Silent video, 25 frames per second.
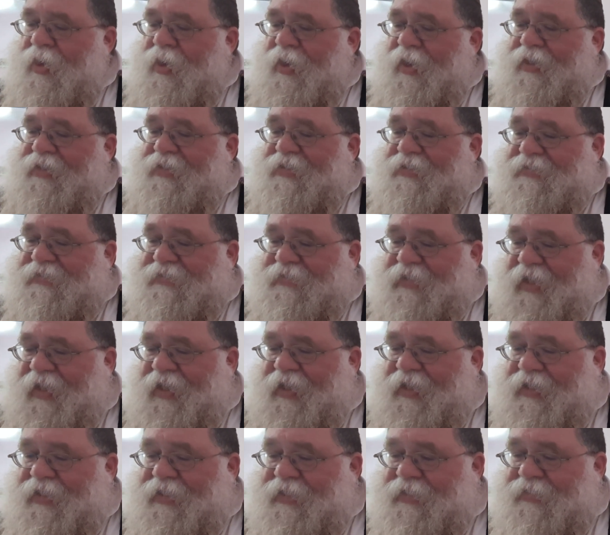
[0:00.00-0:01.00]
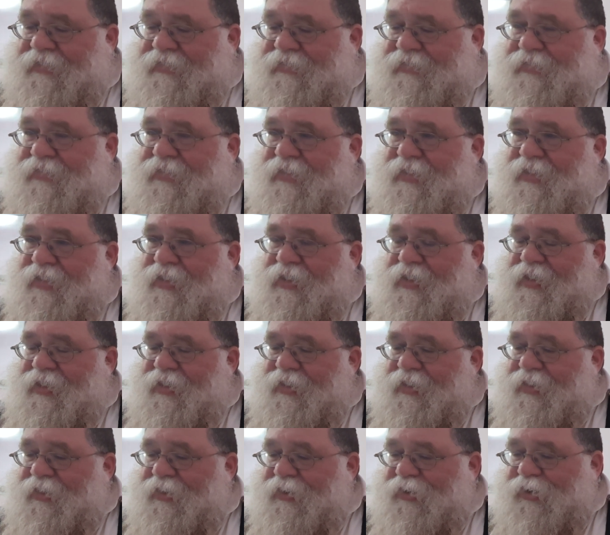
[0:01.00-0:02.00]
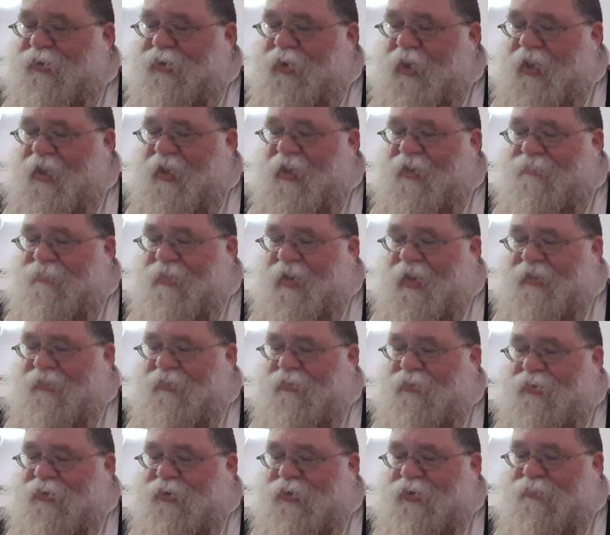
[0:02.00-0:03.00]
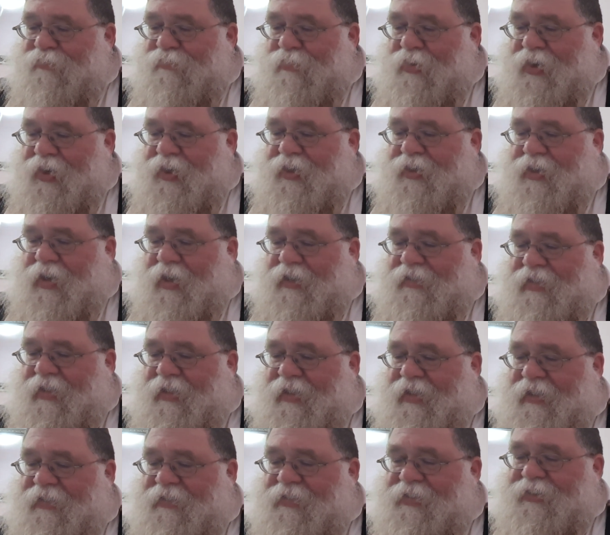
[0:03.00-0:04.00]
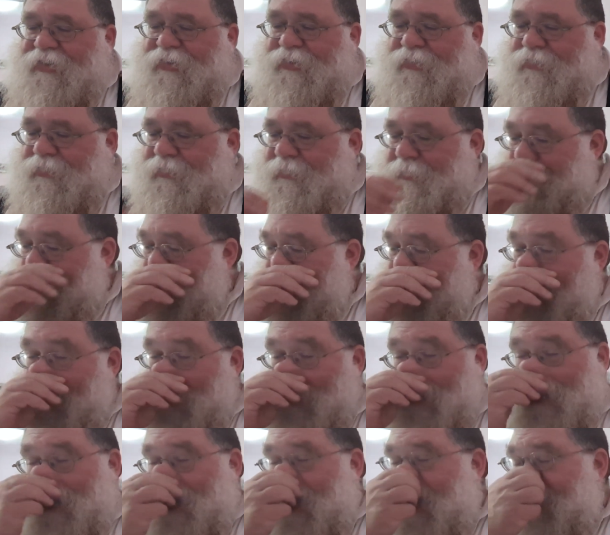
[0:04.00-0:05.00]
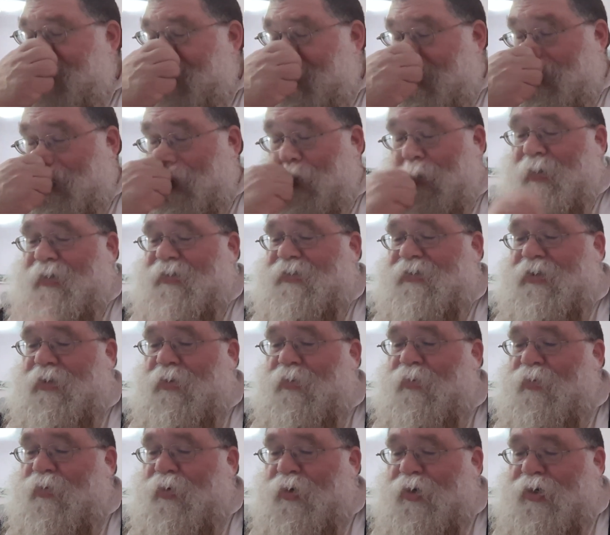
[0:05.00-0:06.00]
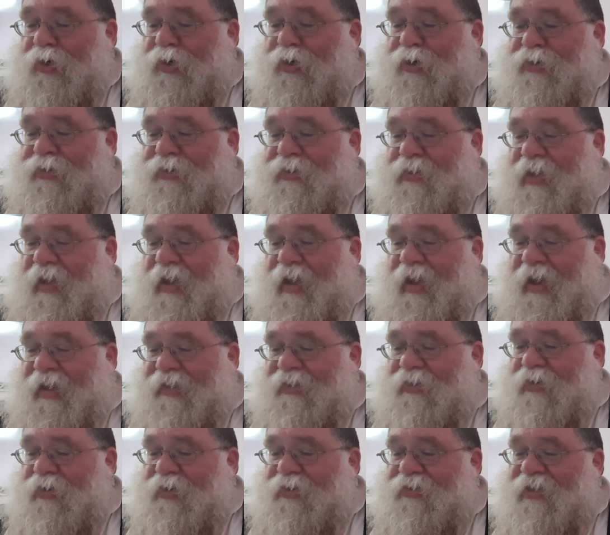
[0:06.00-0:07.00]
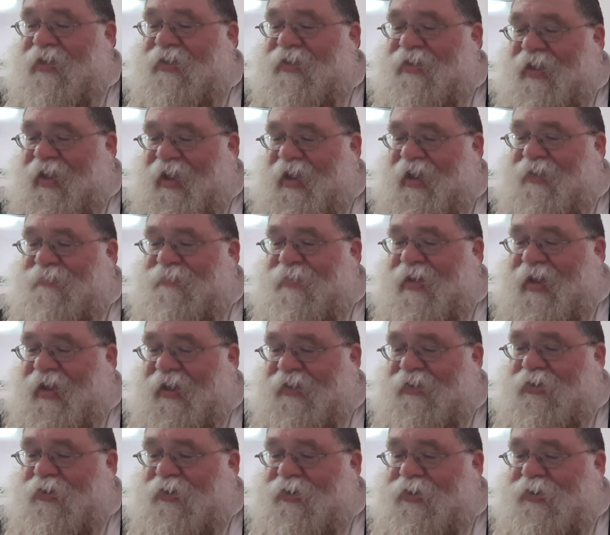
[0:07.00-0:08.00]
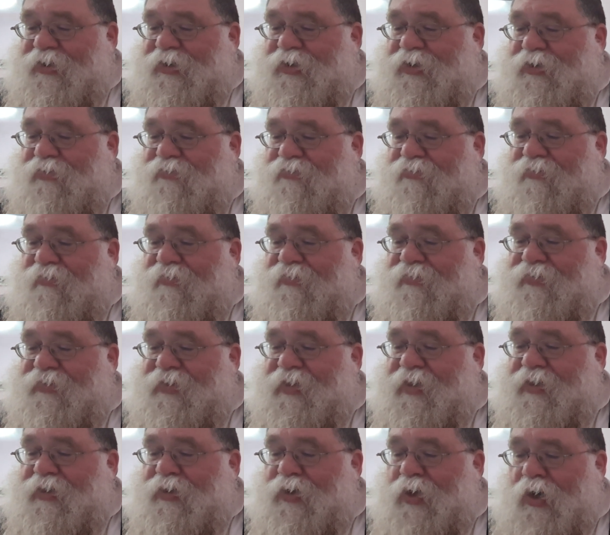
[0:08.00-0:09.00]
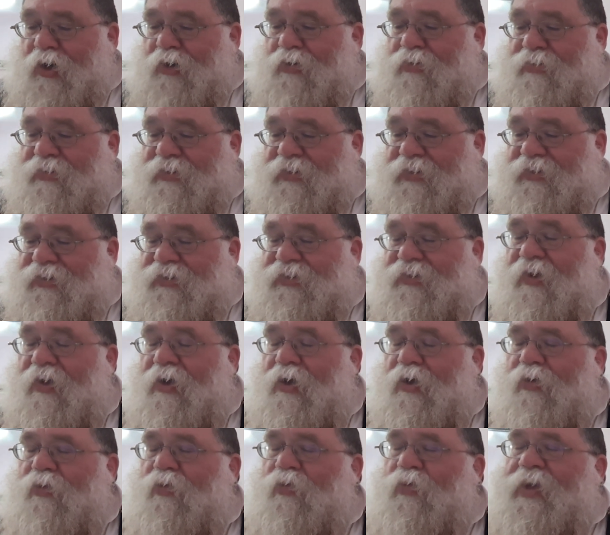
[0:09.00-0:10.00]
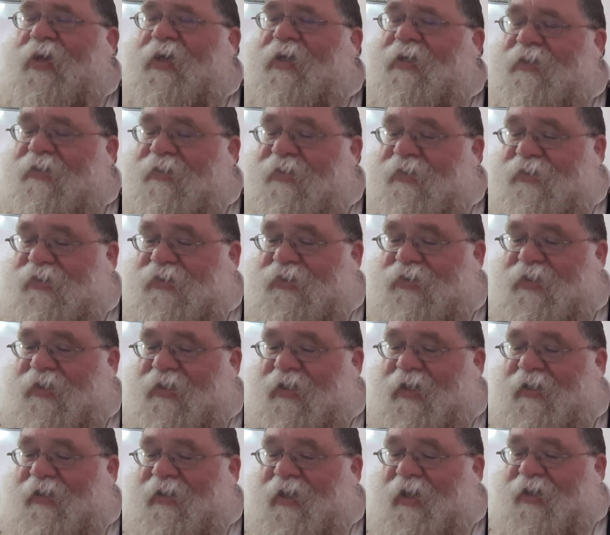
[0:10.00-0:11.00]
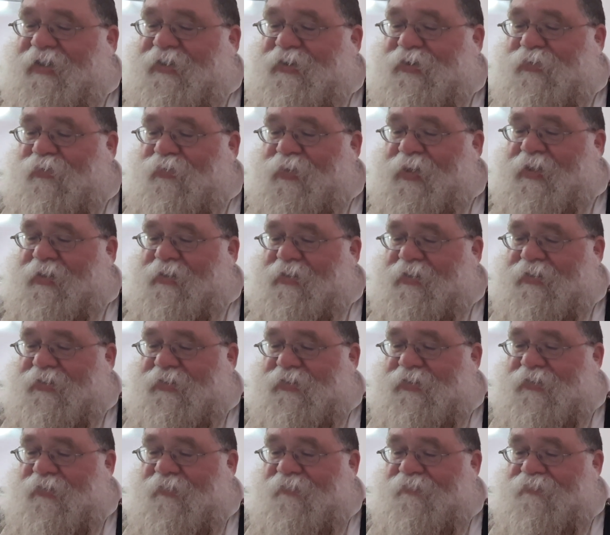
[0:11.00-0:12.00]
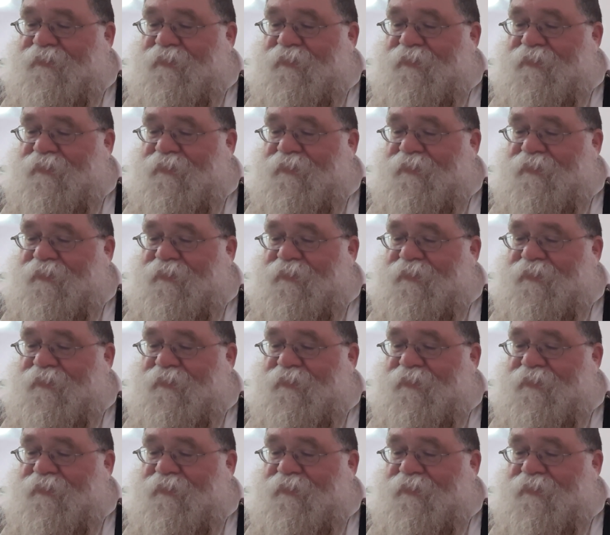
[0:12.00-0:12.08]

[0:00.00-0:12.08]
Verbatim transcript: And he says, Kishem Enosh Meira Alachalishus. Because the word, Enosh, the name Enosh denotes weakness, chalash, weakness.